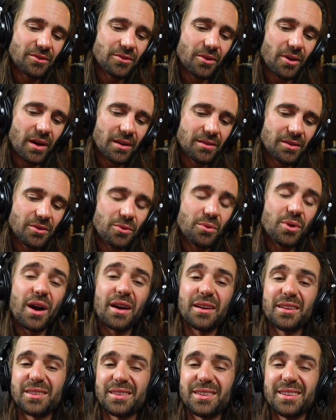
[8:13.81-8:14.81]
So I still
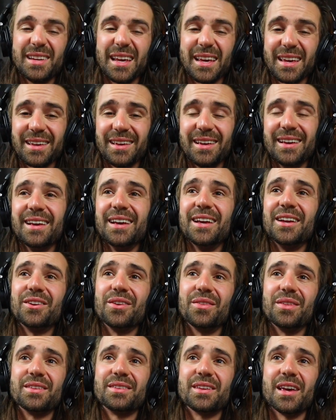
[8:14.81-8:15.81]
kind of stick
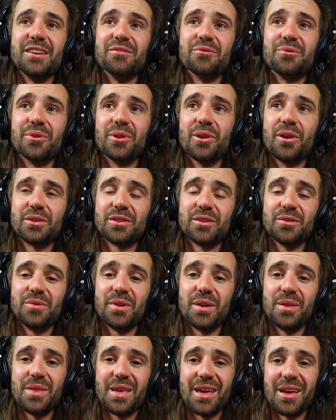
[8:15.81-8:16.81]
to the same
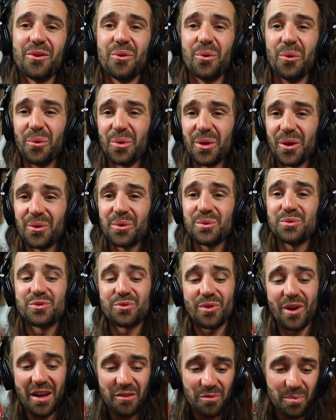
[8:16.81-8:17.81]
philosophy there, although
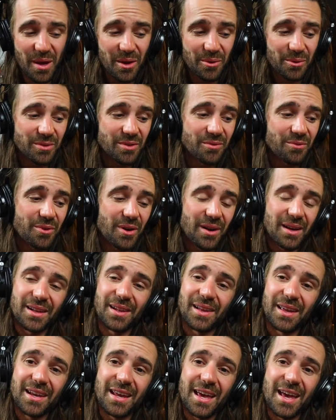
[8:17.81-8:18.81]
drive pedals in front of
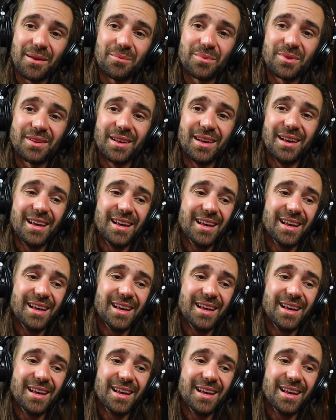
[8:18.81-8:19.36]
clean amps